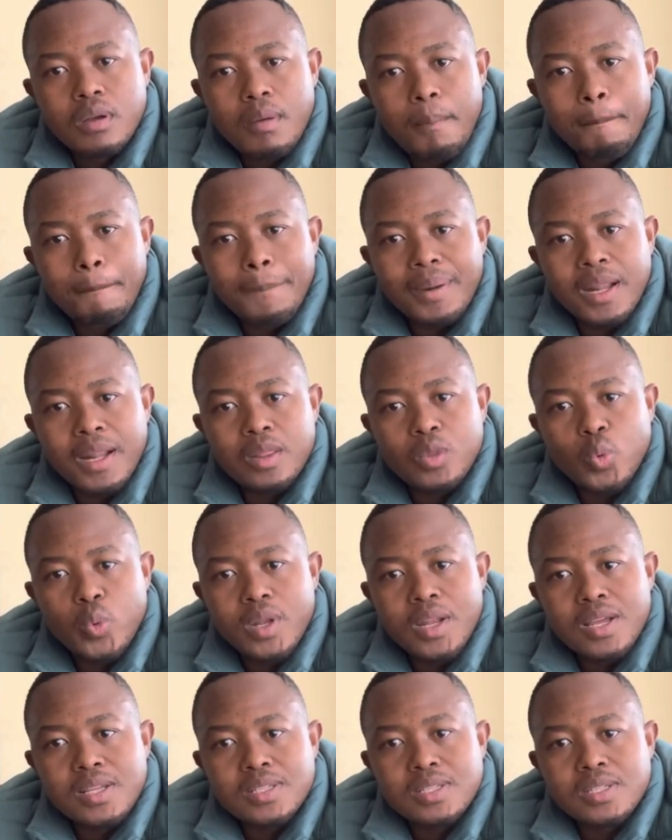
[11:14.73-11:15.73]

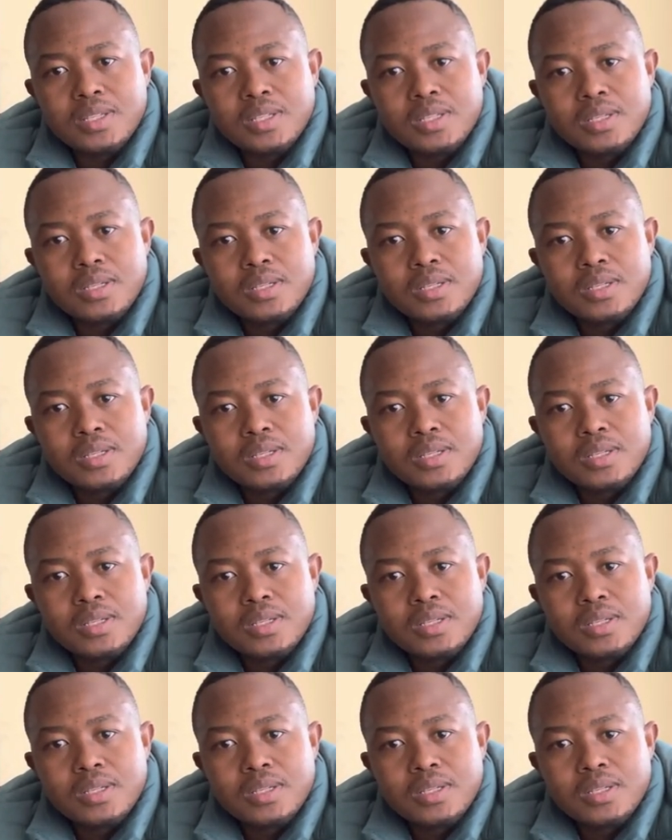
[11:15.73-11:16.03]
breadwinners.